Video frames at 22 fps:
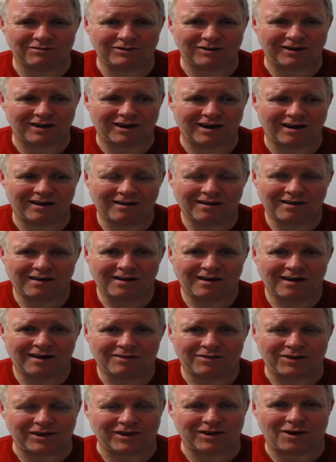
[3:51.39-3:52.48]
I
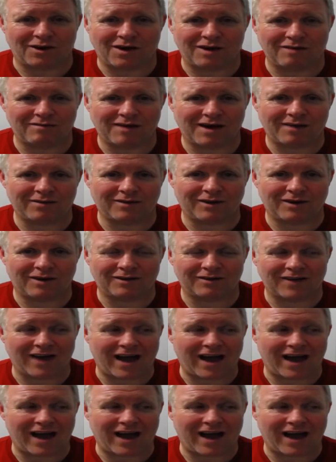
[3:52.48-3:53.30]
think they're going around and going,